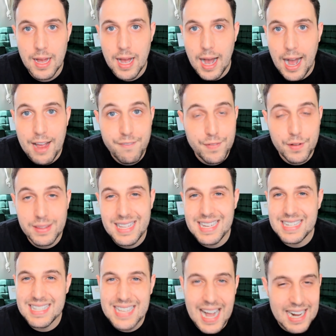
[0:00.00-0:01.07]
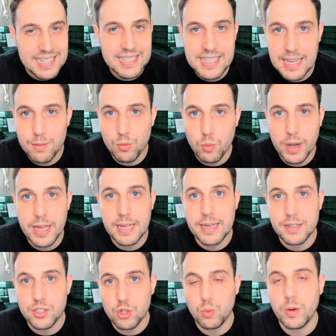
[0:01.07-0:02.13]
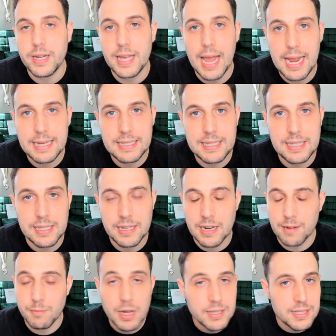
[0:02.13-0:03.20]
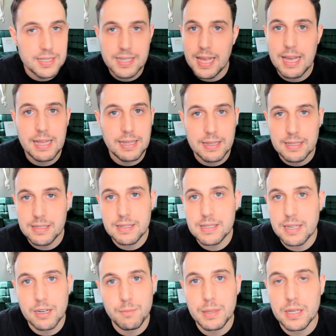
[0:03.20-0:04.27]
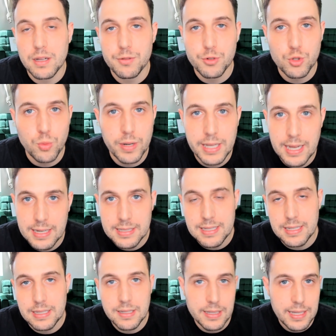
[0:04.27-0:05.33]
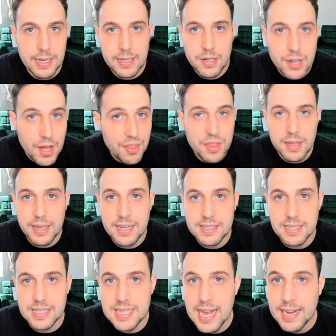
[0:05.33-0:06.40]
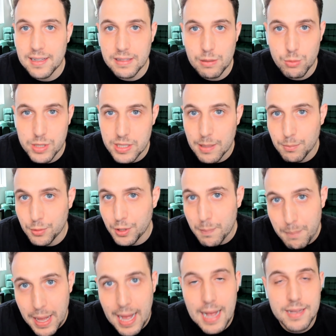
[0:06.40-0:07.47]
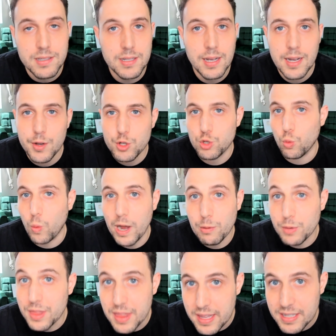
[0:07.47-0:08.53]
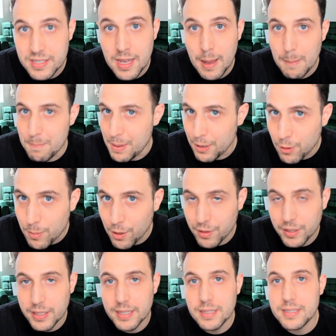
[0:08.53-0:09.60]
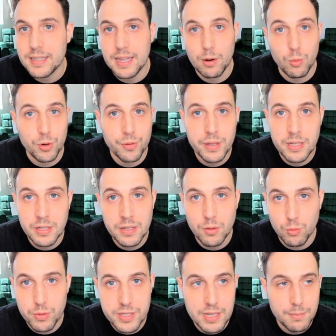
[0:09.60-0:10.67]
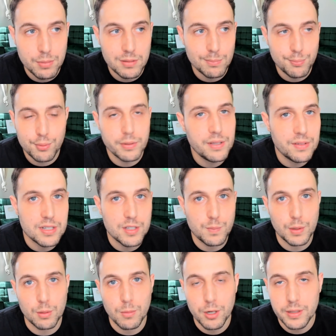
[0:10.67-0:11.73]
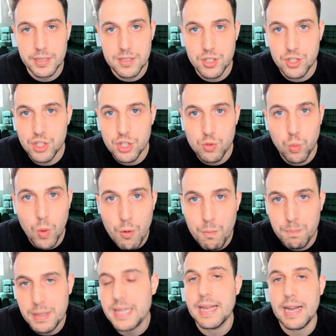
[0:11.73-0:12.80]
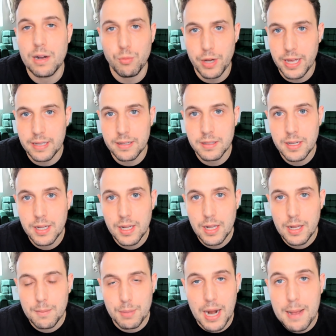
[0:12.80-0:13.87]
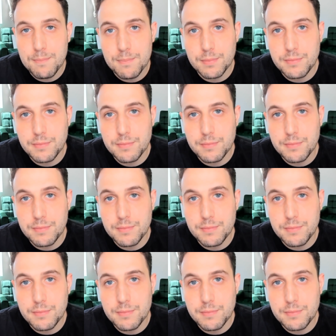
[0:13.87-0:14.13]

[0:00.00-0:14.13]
I felt the exact same way in 2018, and I'm not saying that this is going to be another 2018. Again, nothing has exactly resembled the past, so why would this bear market that we're in resemble previous bear markets? It just won't be that way. But I